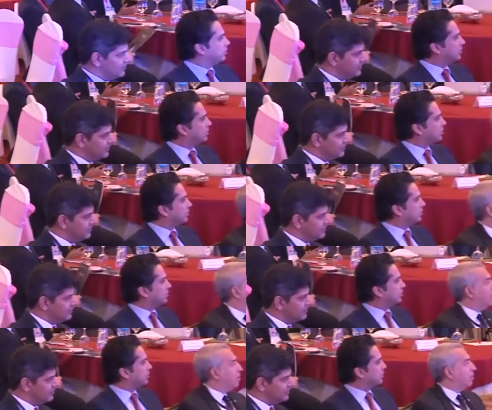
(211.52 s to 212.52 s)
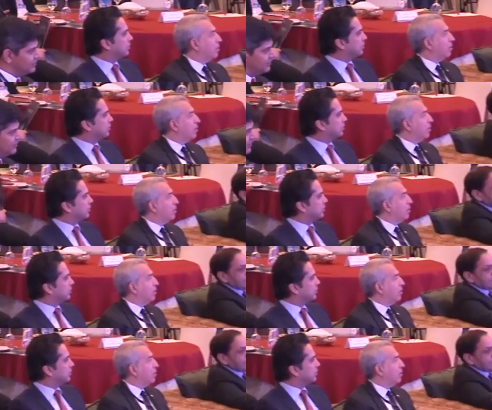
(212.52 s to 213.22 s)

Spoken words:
(no one is talking)